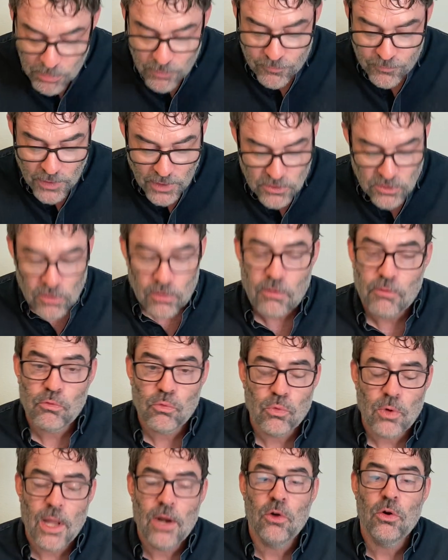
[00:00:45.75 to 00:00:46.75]
professor of
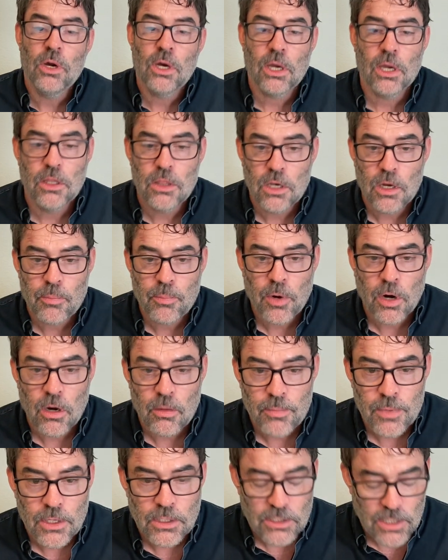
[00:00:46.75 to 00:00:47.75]
rhetoric in the
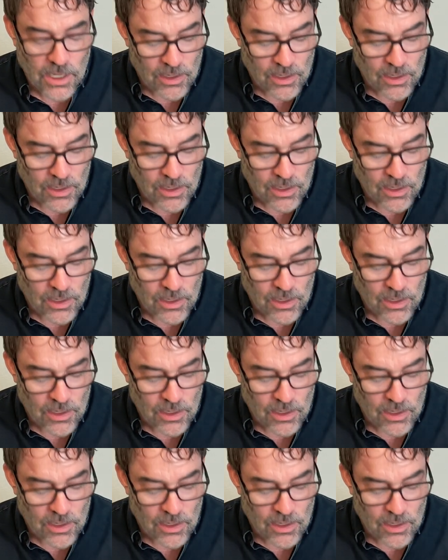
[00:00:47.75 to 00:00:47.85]
department,